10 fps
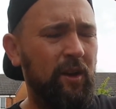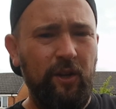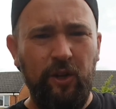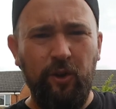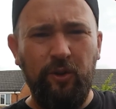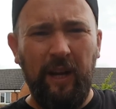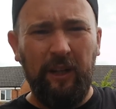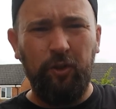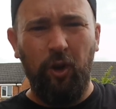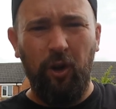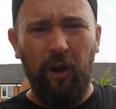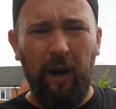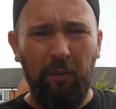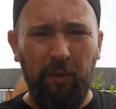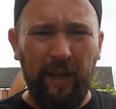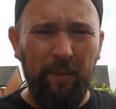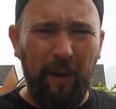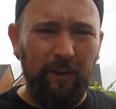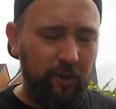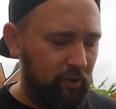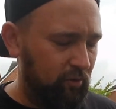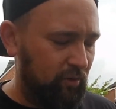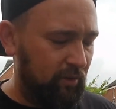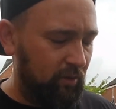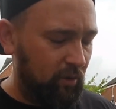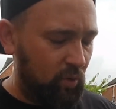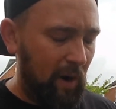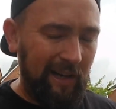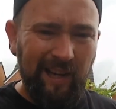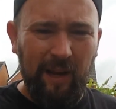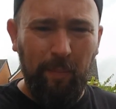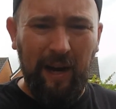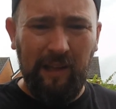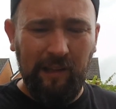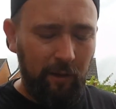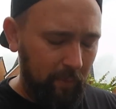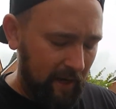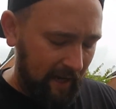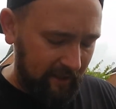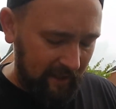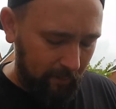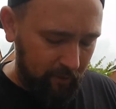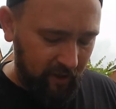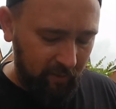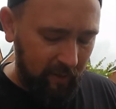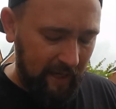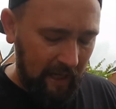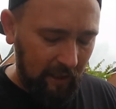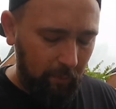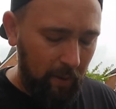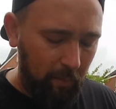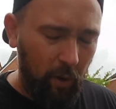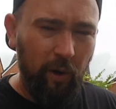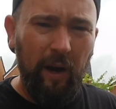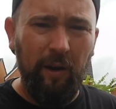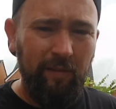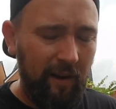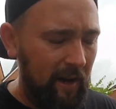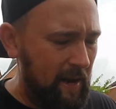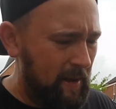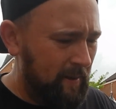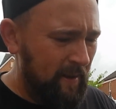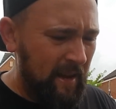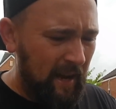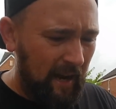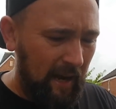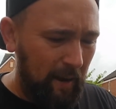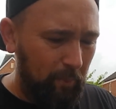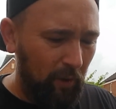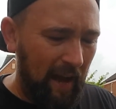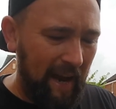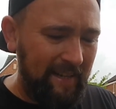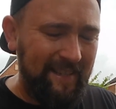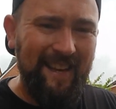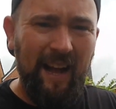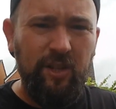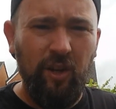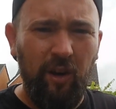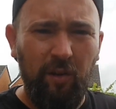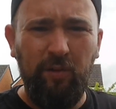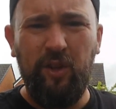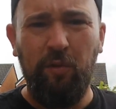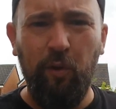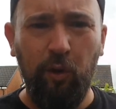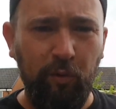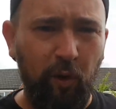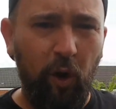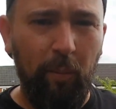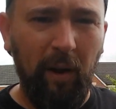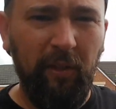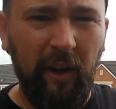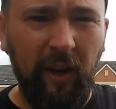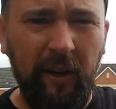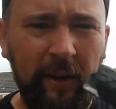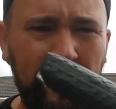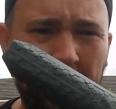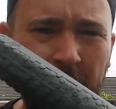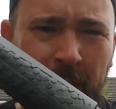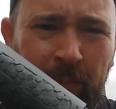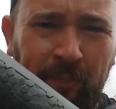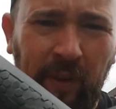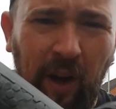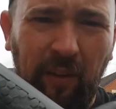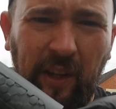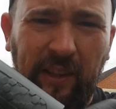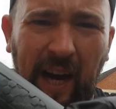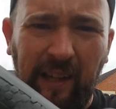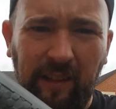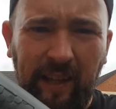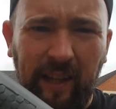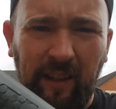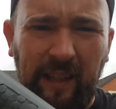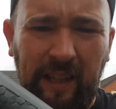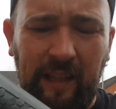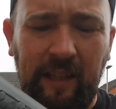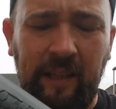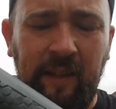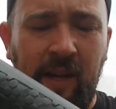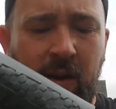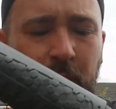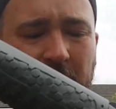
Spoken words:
used that, so I'll think about just cranking it back a little bit next time, just see if we can get a little bit more out of it. But that is set to full foam on the dial here. But